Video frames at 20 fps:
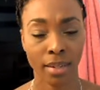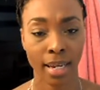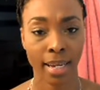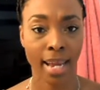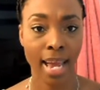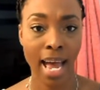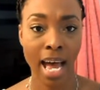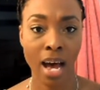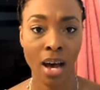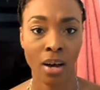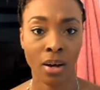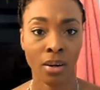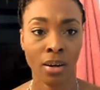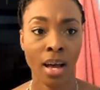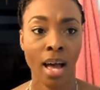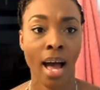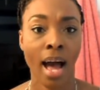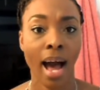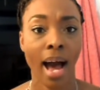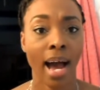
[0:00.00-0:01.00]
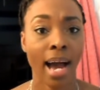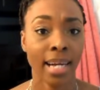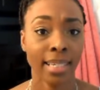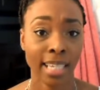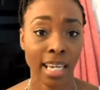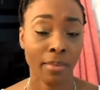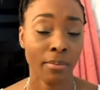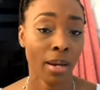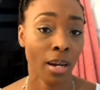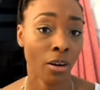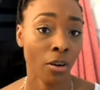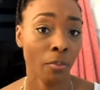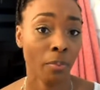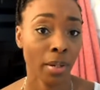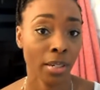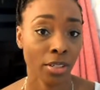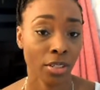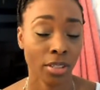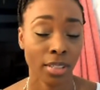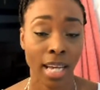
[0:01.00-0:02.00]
how I take my own pictures.